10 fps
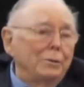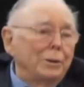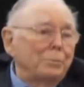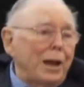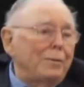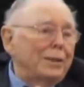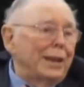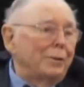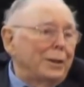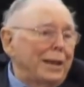When private
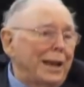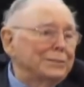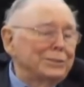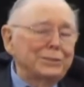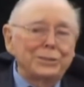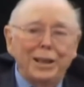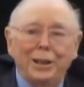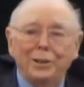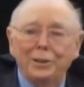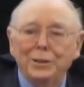equity has to
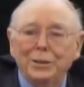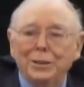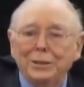sell